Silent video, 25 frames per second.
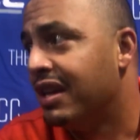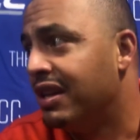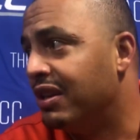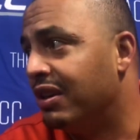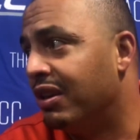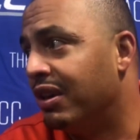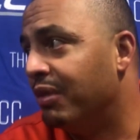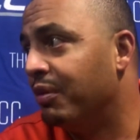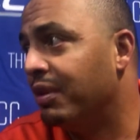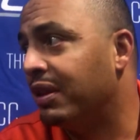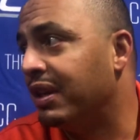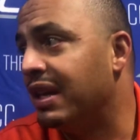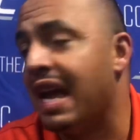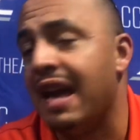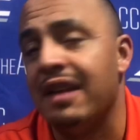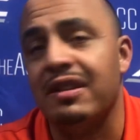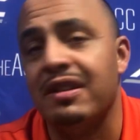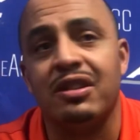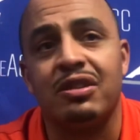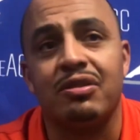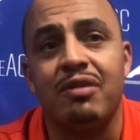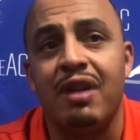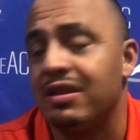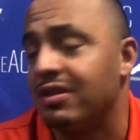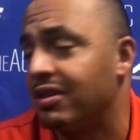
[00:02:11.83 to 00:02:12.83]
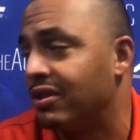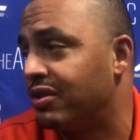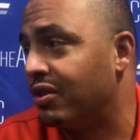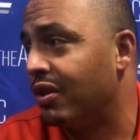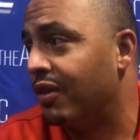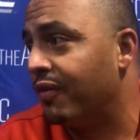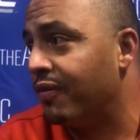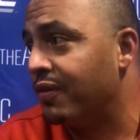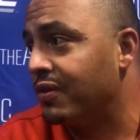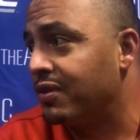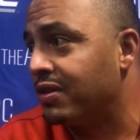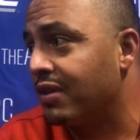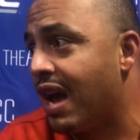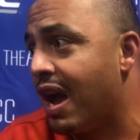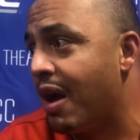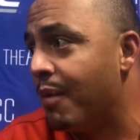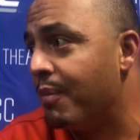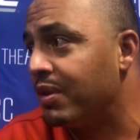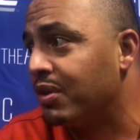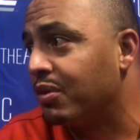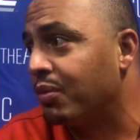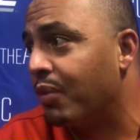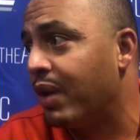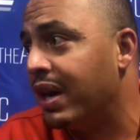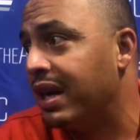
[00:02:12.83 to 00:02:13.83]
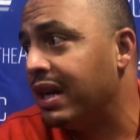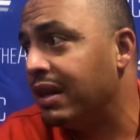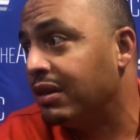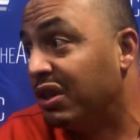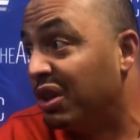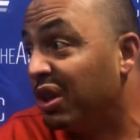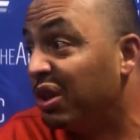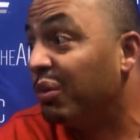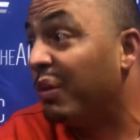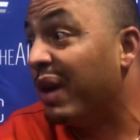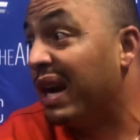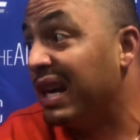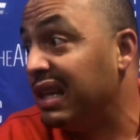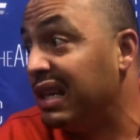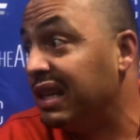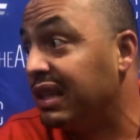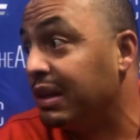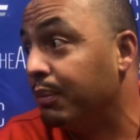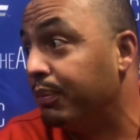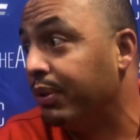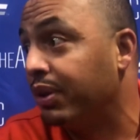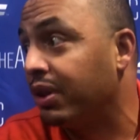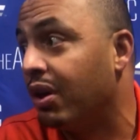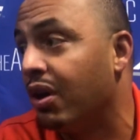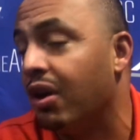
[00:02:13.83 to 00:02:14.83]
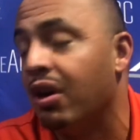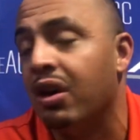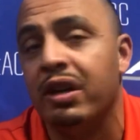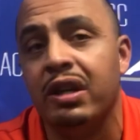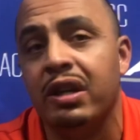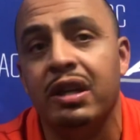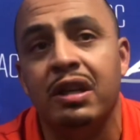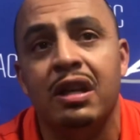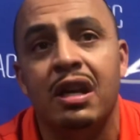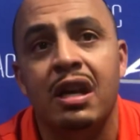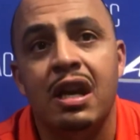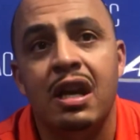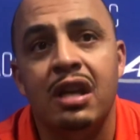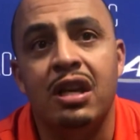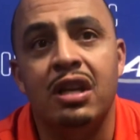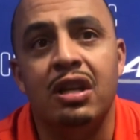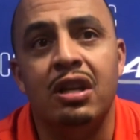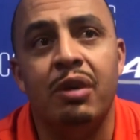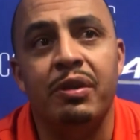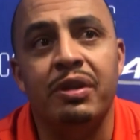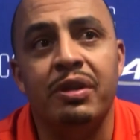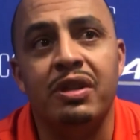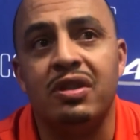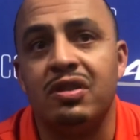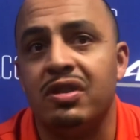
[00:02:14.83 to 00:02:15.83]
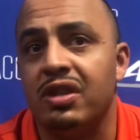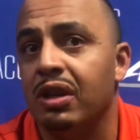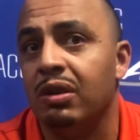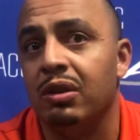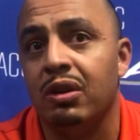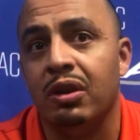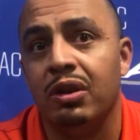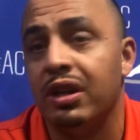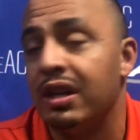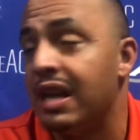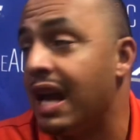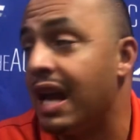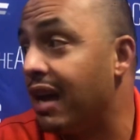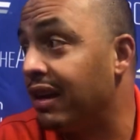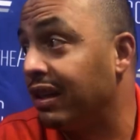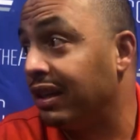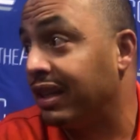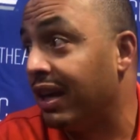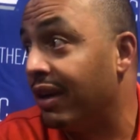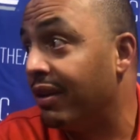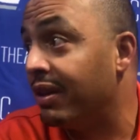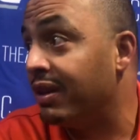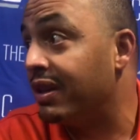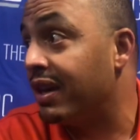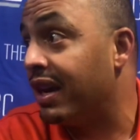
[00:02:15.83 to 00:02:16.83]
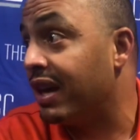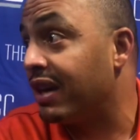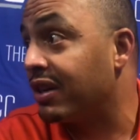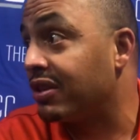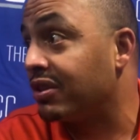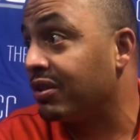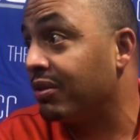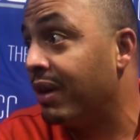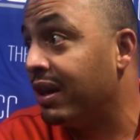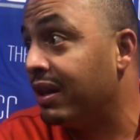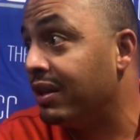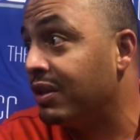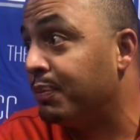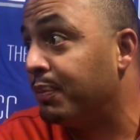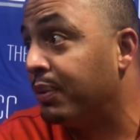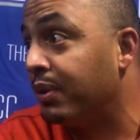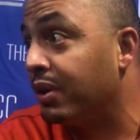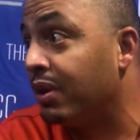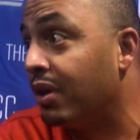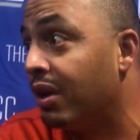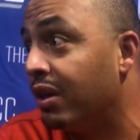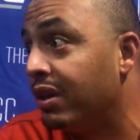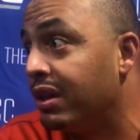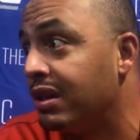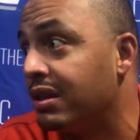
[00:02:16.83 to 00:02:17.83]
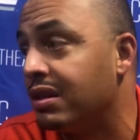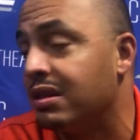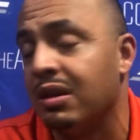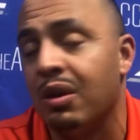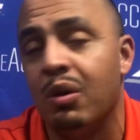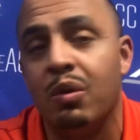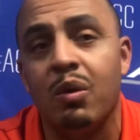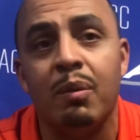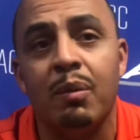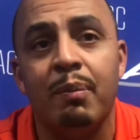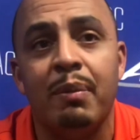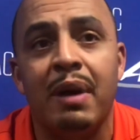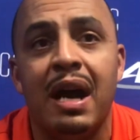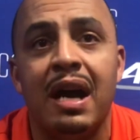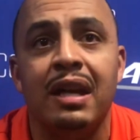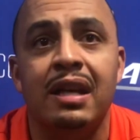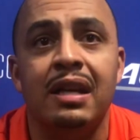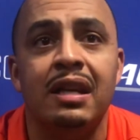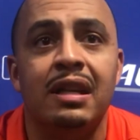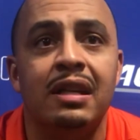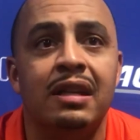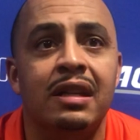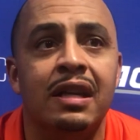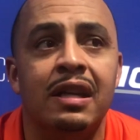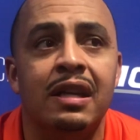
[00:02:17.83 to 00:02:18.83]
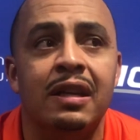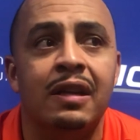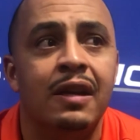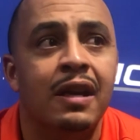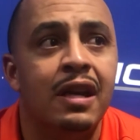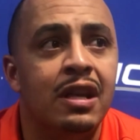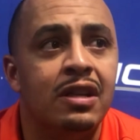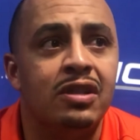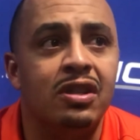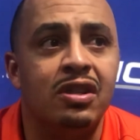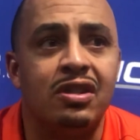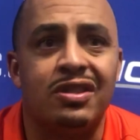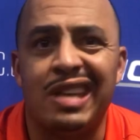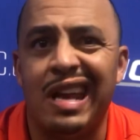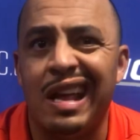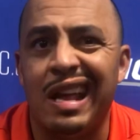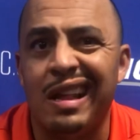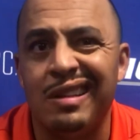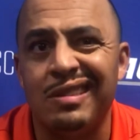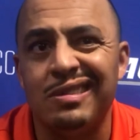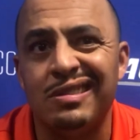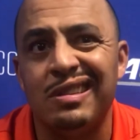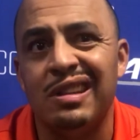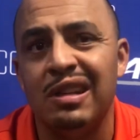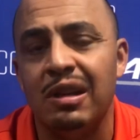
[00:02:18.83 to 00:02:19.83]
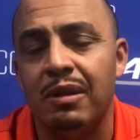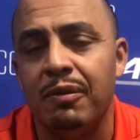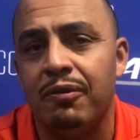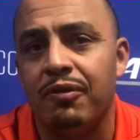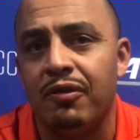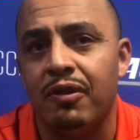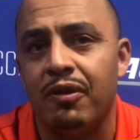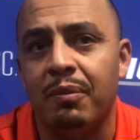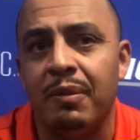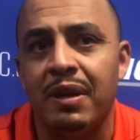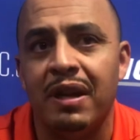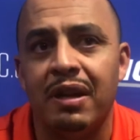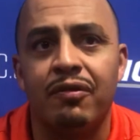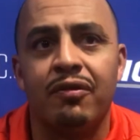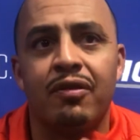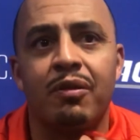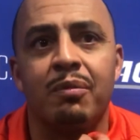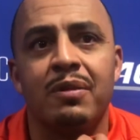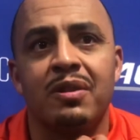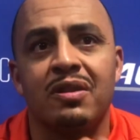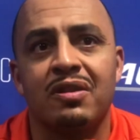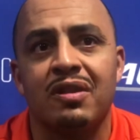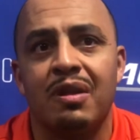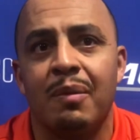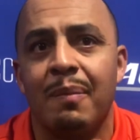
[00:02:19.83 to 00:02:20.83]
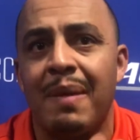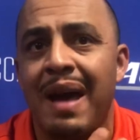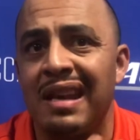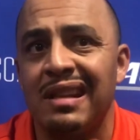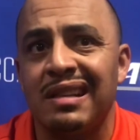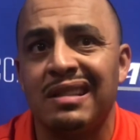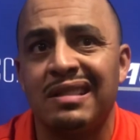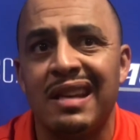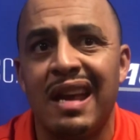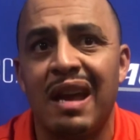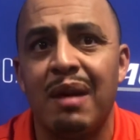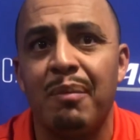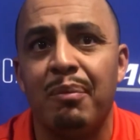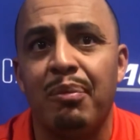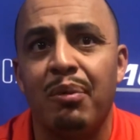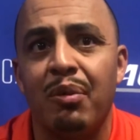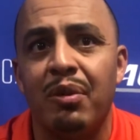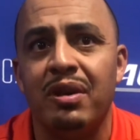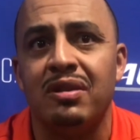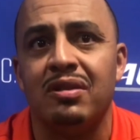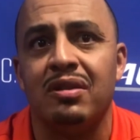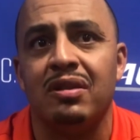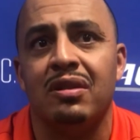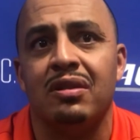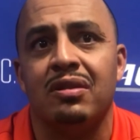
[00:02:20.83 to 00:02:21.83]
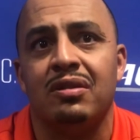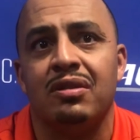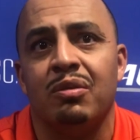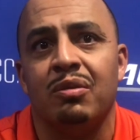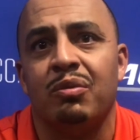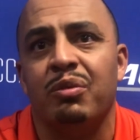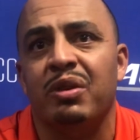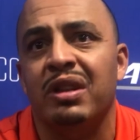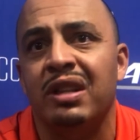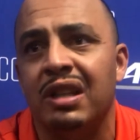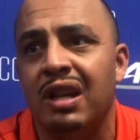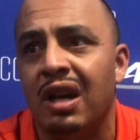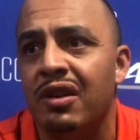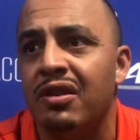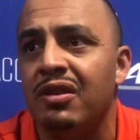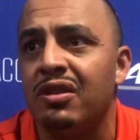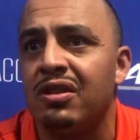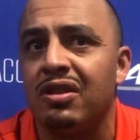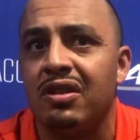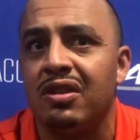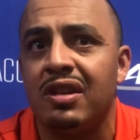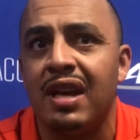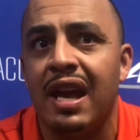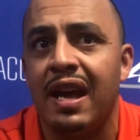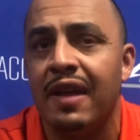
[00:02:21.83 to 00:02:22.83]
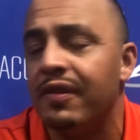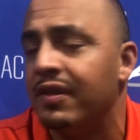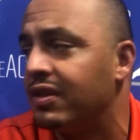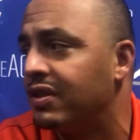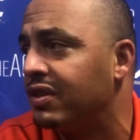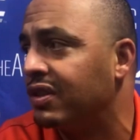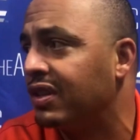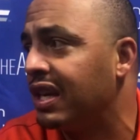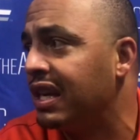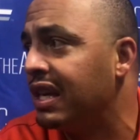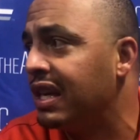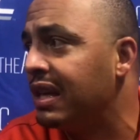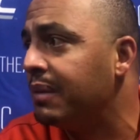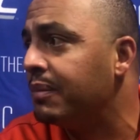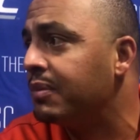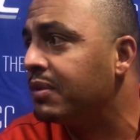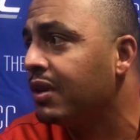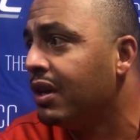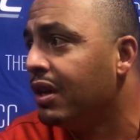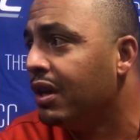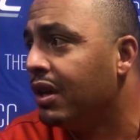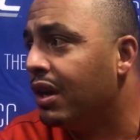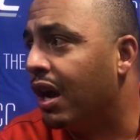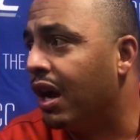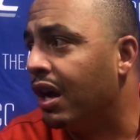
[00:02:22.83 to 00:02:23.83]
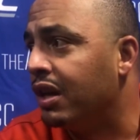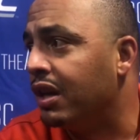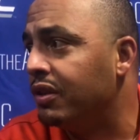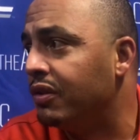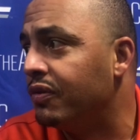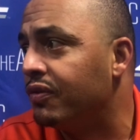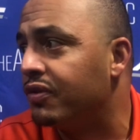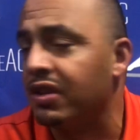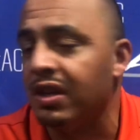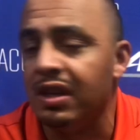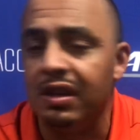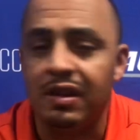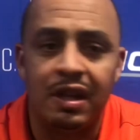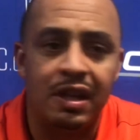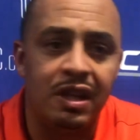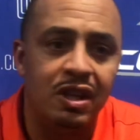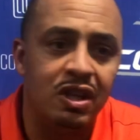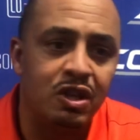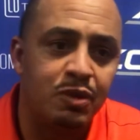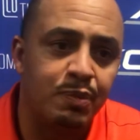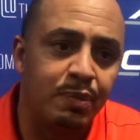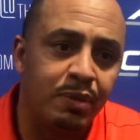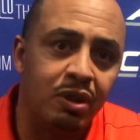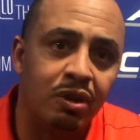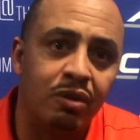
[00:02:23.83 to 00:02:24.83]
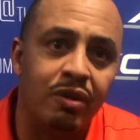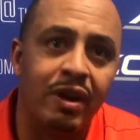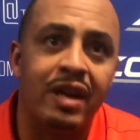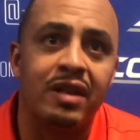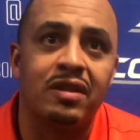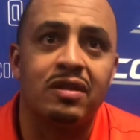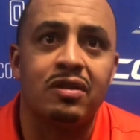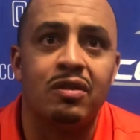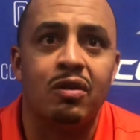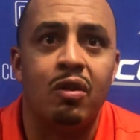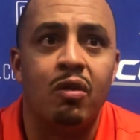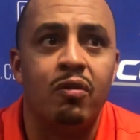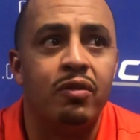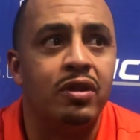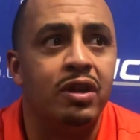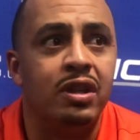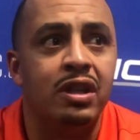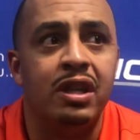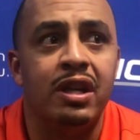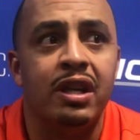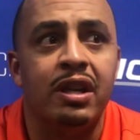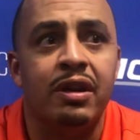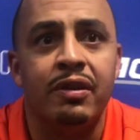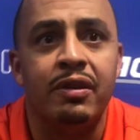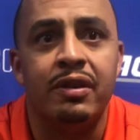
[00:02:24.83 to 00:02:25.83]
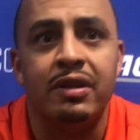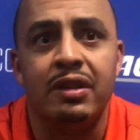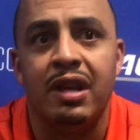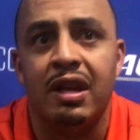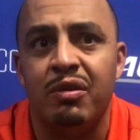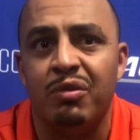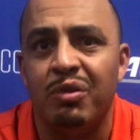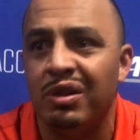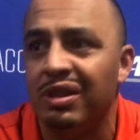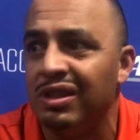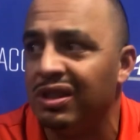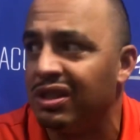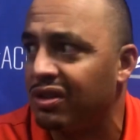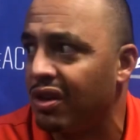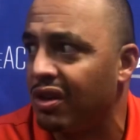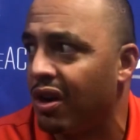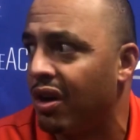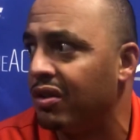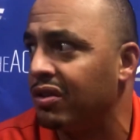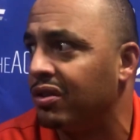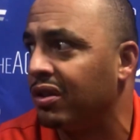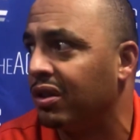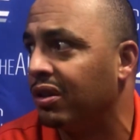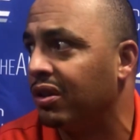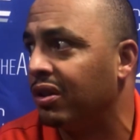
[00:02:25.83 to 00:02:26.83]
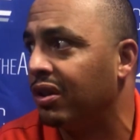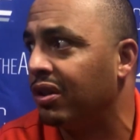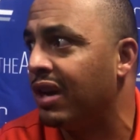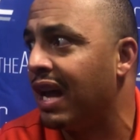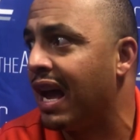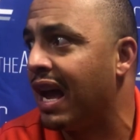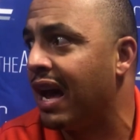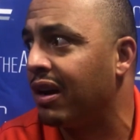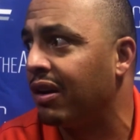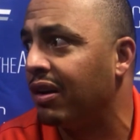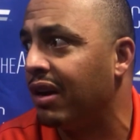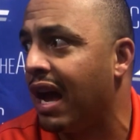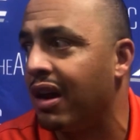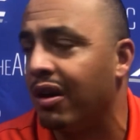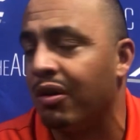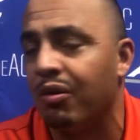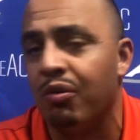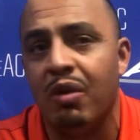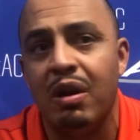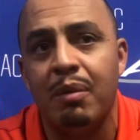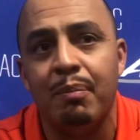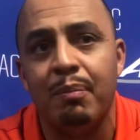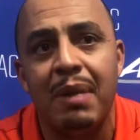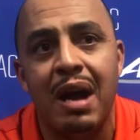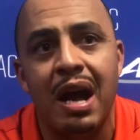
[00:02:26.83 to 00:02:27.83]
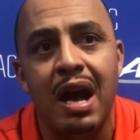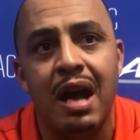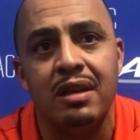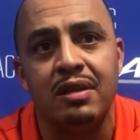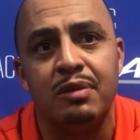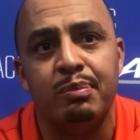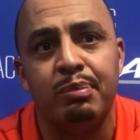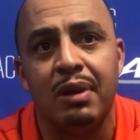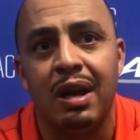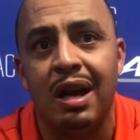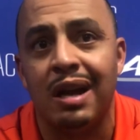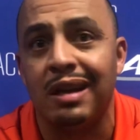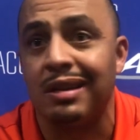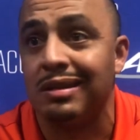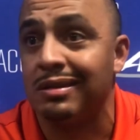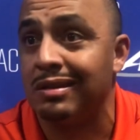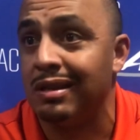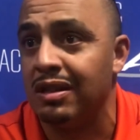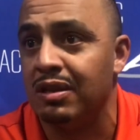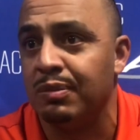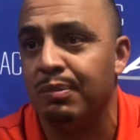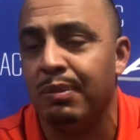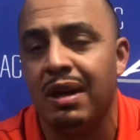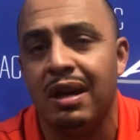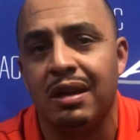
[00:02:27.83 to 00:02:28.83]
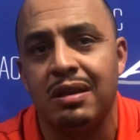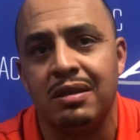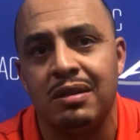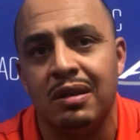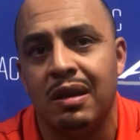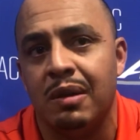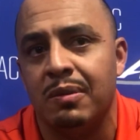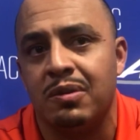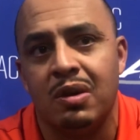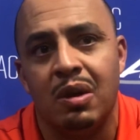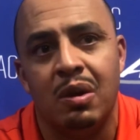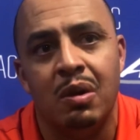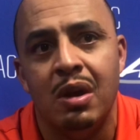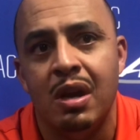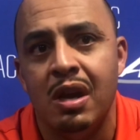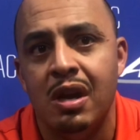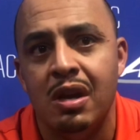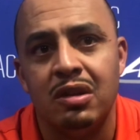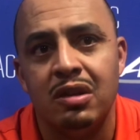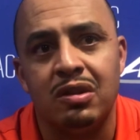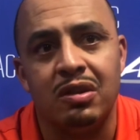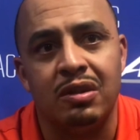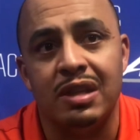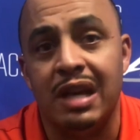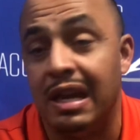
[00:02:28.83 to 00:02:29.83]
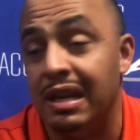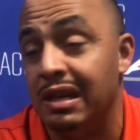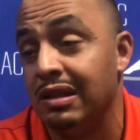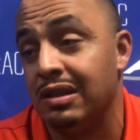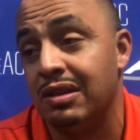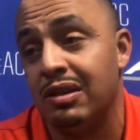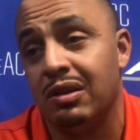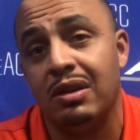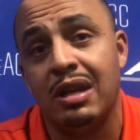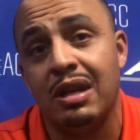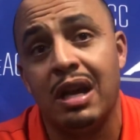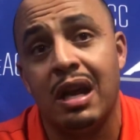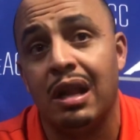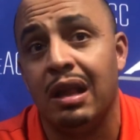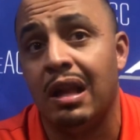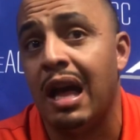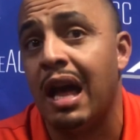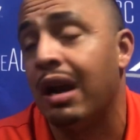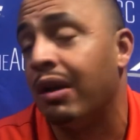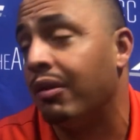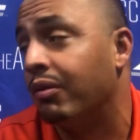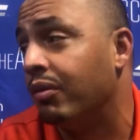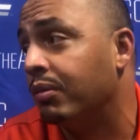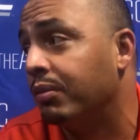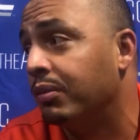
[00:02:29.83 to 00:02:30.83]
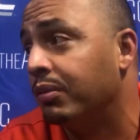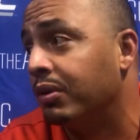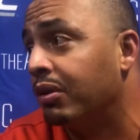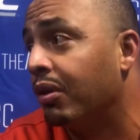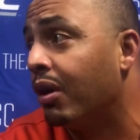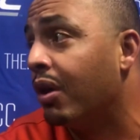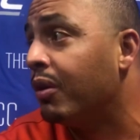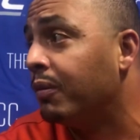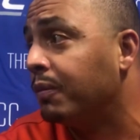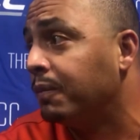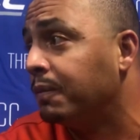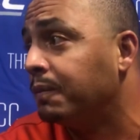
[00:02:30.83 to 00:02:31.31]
You know, he really had to scratch the surface of how much good weight he can put on. And, you know, he's still learning how to carry the extra weight he's put on in his lower body, and then just challenging him from a schematic standpoint to really understand the schemes. You've seen that he's progressed over the year and really starting to learn how to run behind his blocks, set his blocks up. So yeah, he's still got a lot of room to grow.